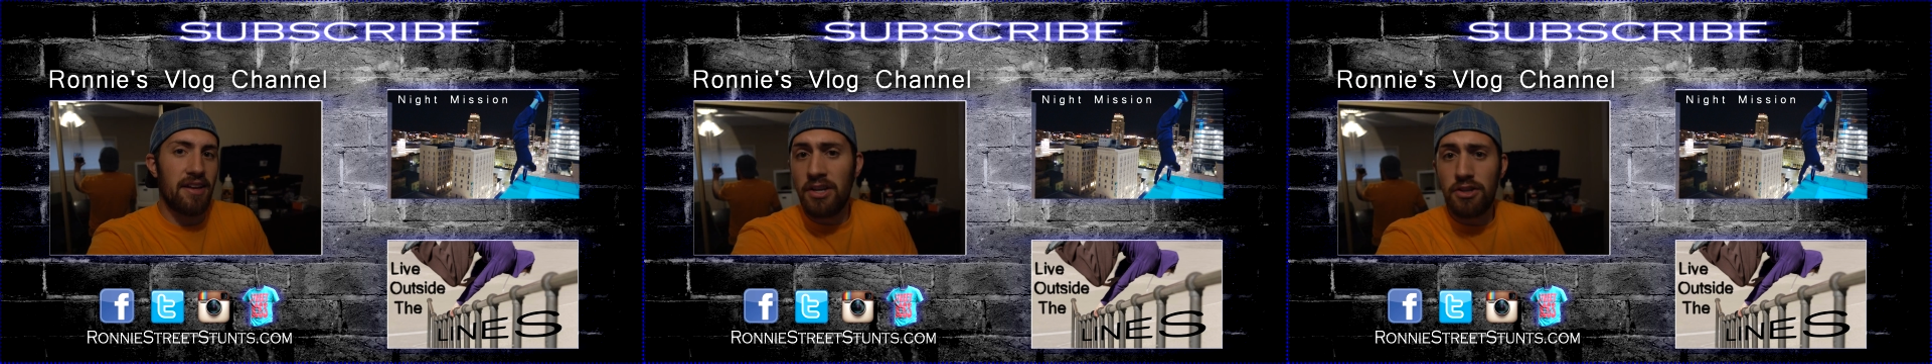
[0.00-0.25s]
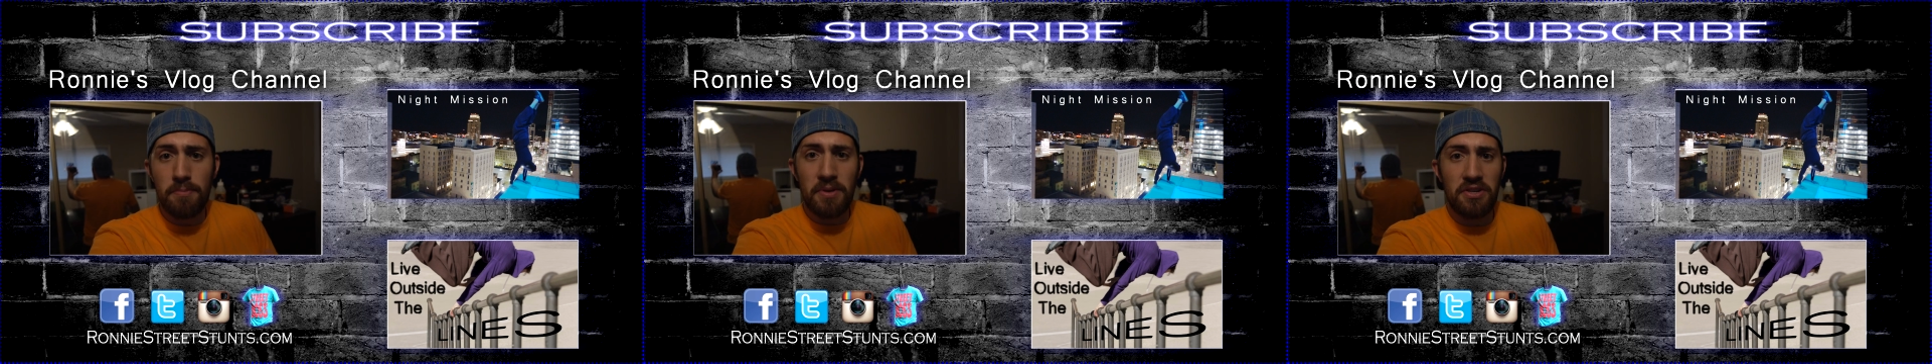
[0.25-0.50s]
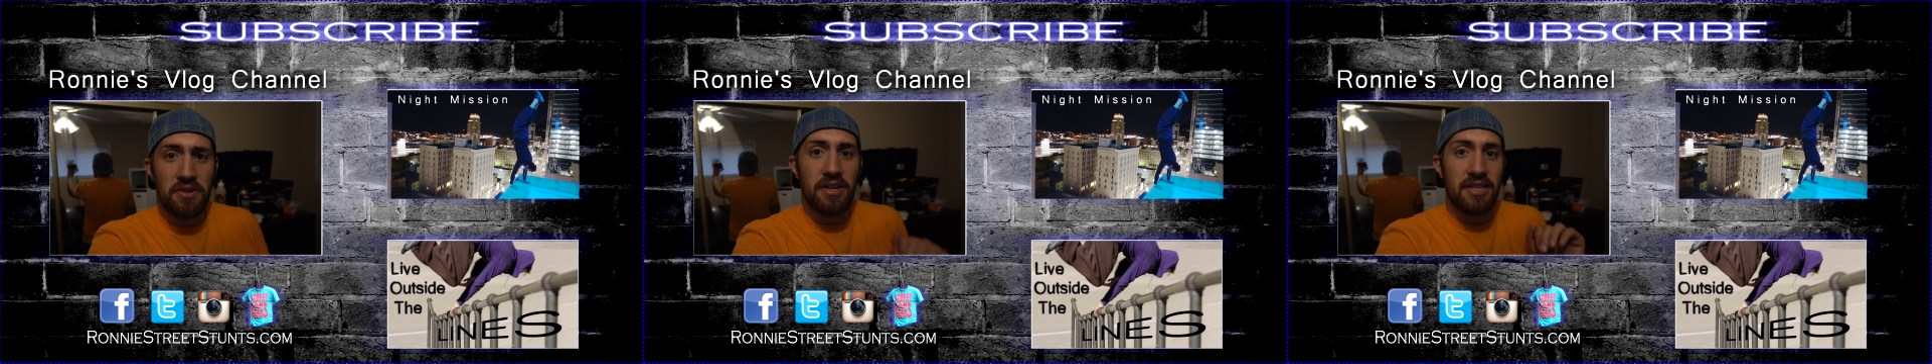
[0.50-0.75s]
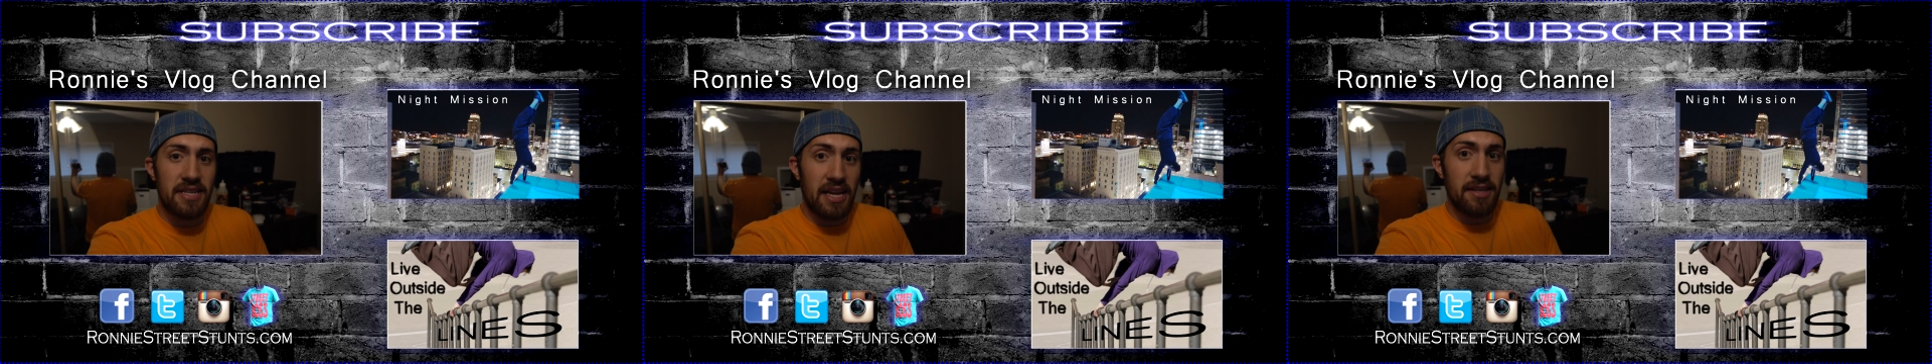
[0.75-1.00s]
So be sure to
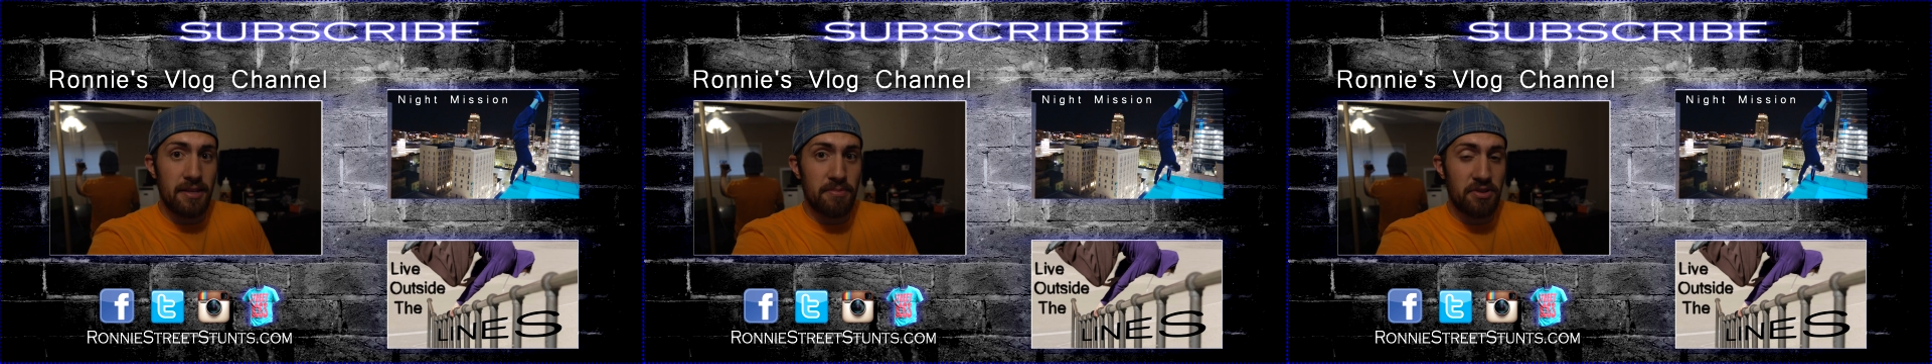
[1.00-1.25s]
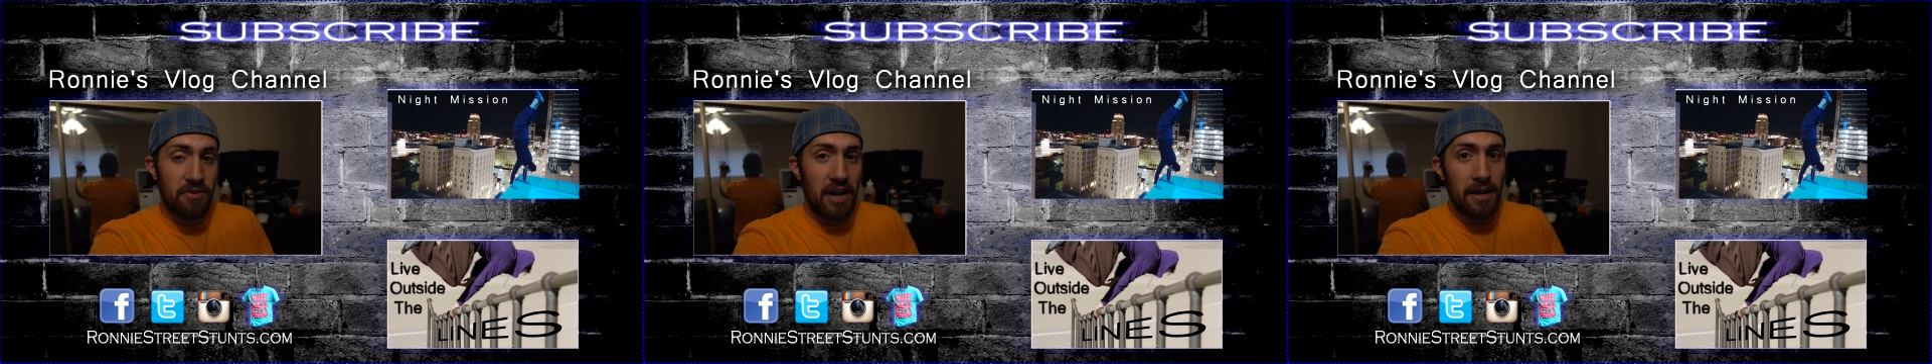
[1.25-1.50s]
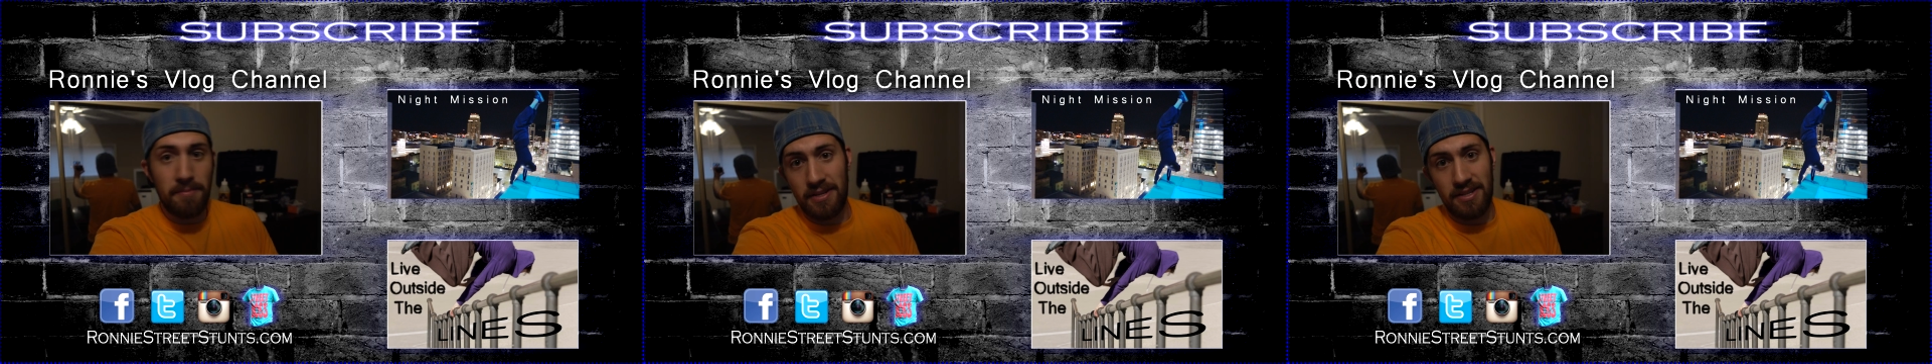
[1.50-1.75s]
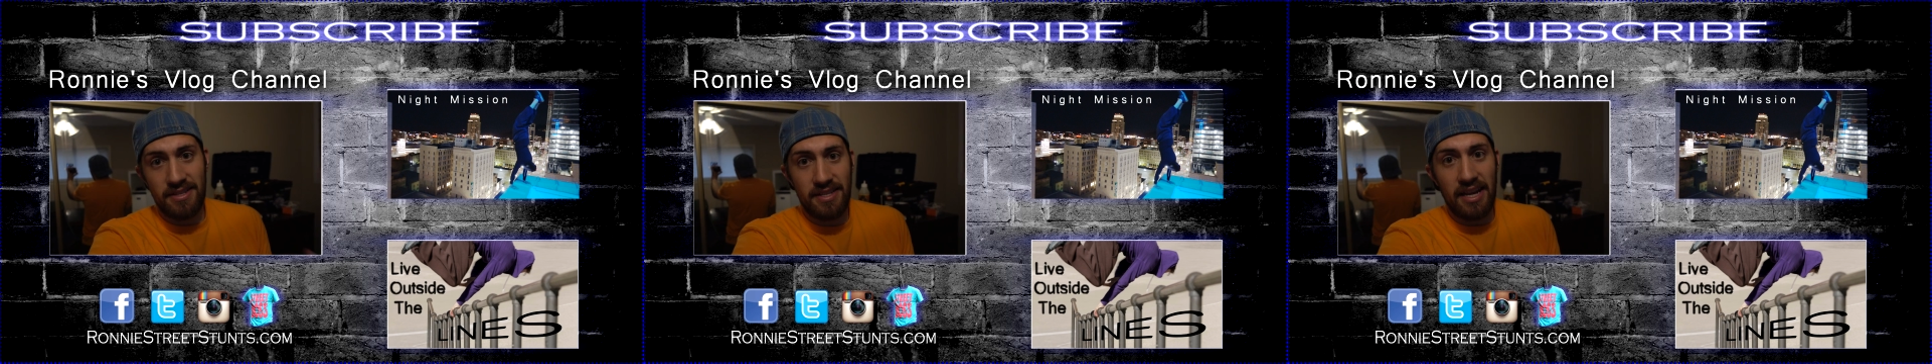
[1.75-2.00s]
stay subscribed
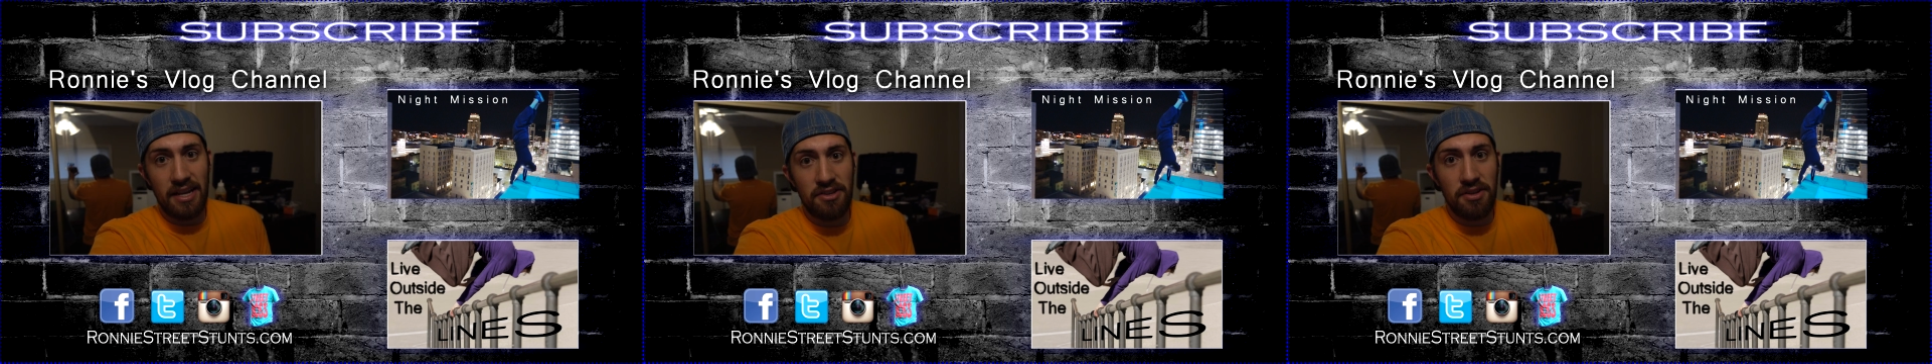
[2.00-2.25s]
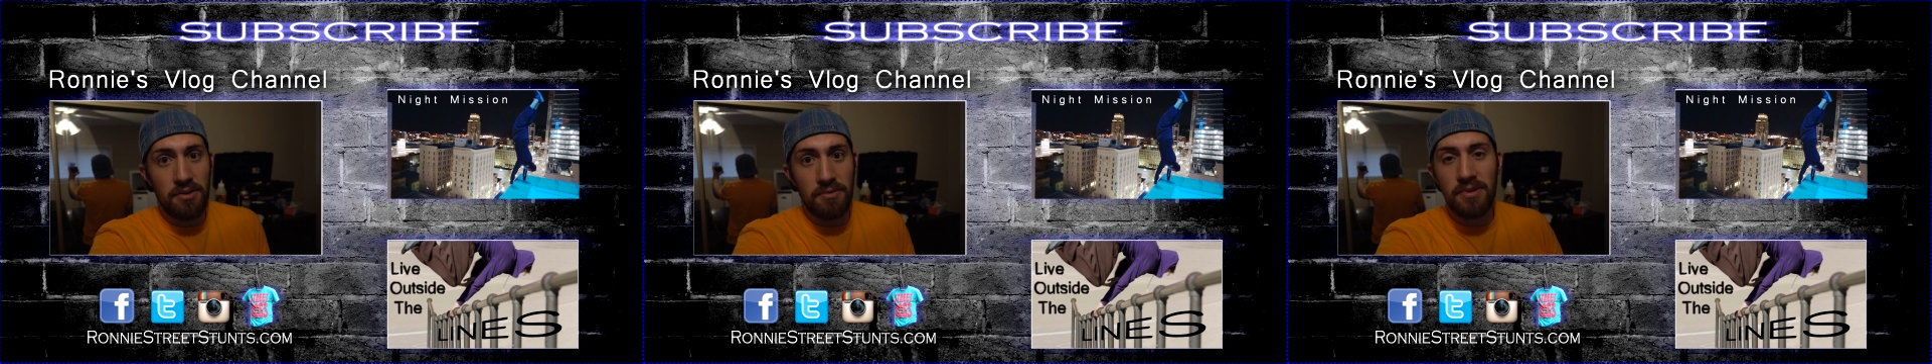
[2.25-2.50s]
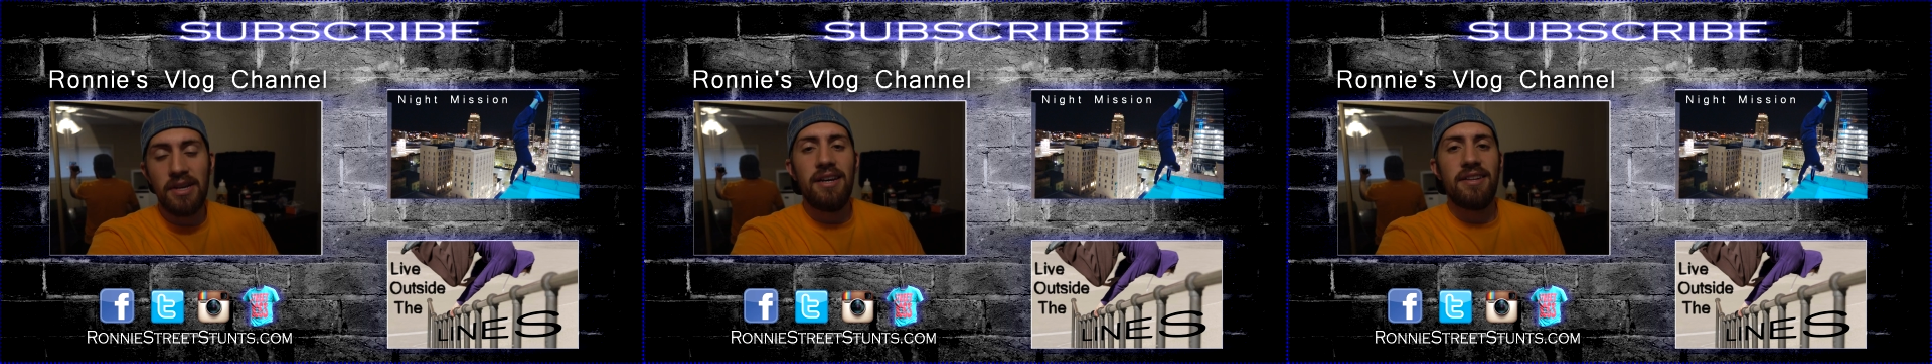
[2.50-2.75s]
and stay tuned